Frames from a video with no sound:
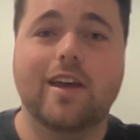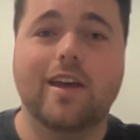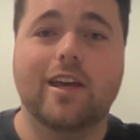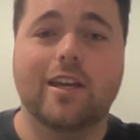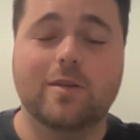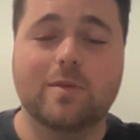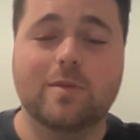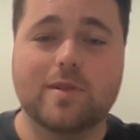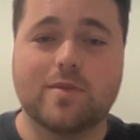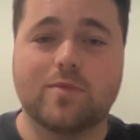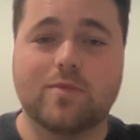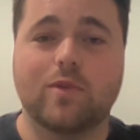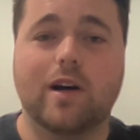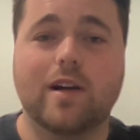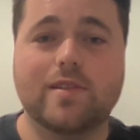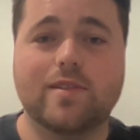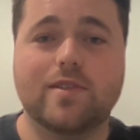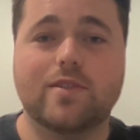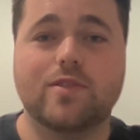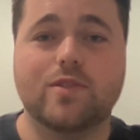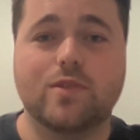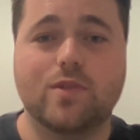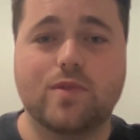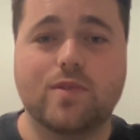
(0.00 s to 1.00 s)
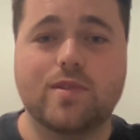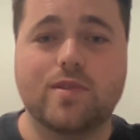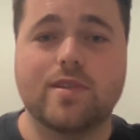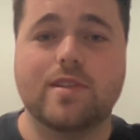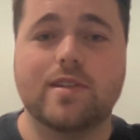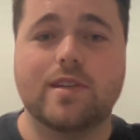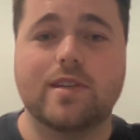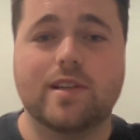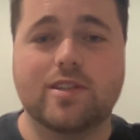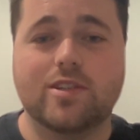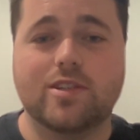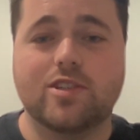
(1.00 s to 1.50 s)
He was right to turn to
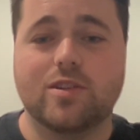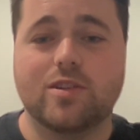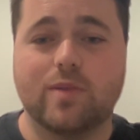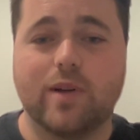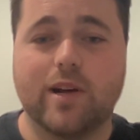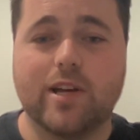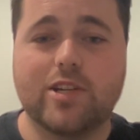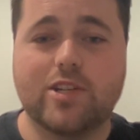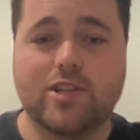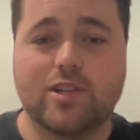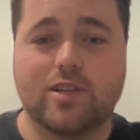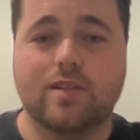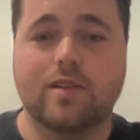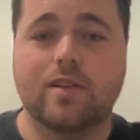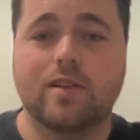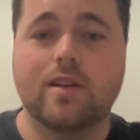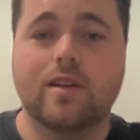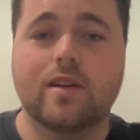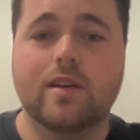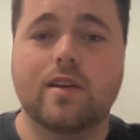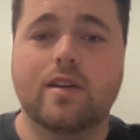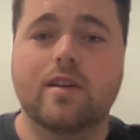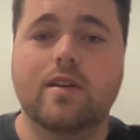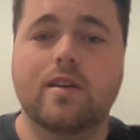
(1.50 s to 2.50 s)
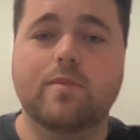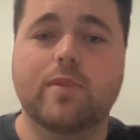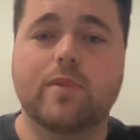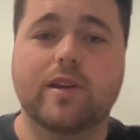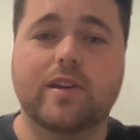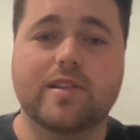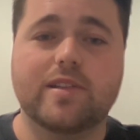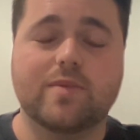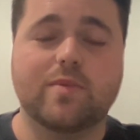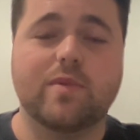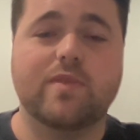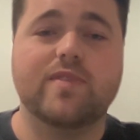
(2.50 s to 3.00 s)
the next generation,
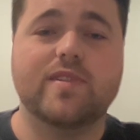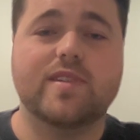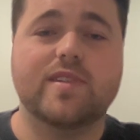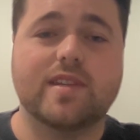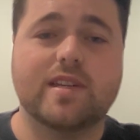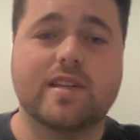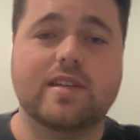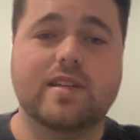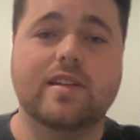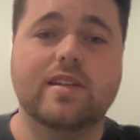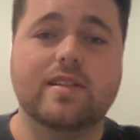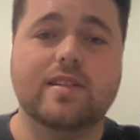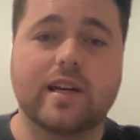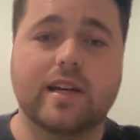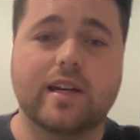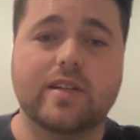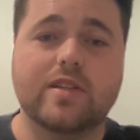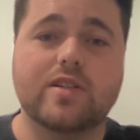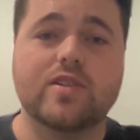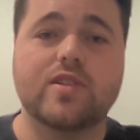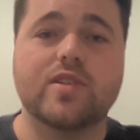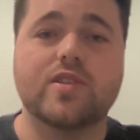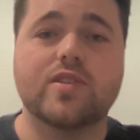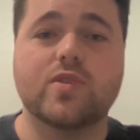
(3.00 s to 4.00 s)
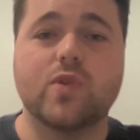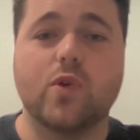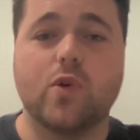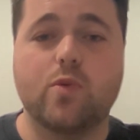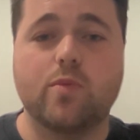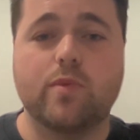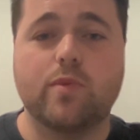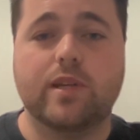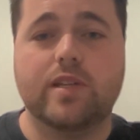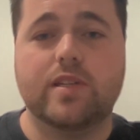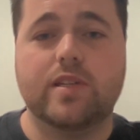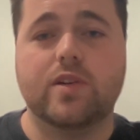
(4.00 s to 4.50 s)
because we've seen it done so
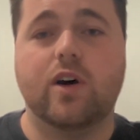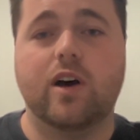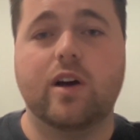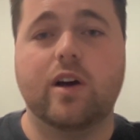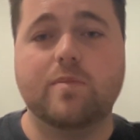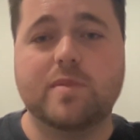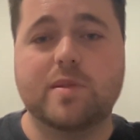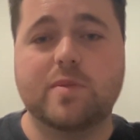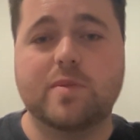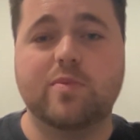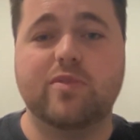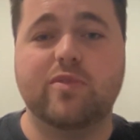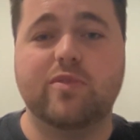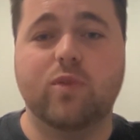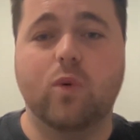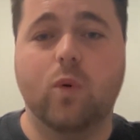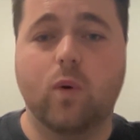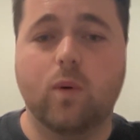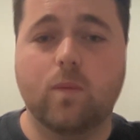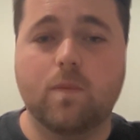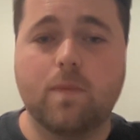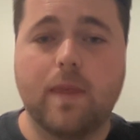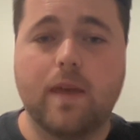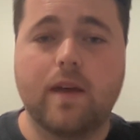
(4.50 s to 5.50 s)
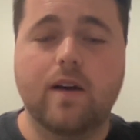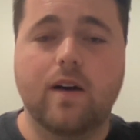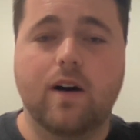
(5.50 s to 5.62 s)
many times before.